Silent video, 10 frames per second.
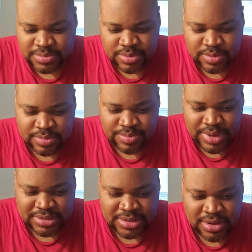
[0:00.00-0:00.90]
who
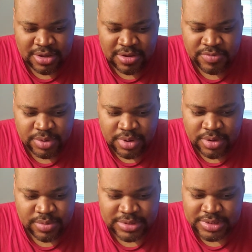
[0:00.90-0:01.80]
missed field goal,
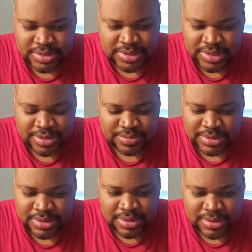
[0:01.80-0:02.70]
was his team's
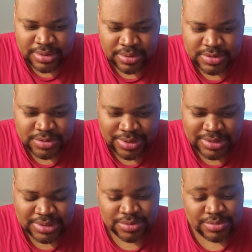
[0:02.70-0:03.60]
third choice
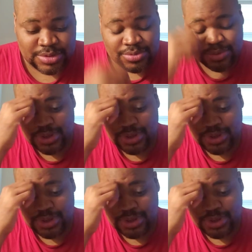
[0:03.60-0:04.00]
due to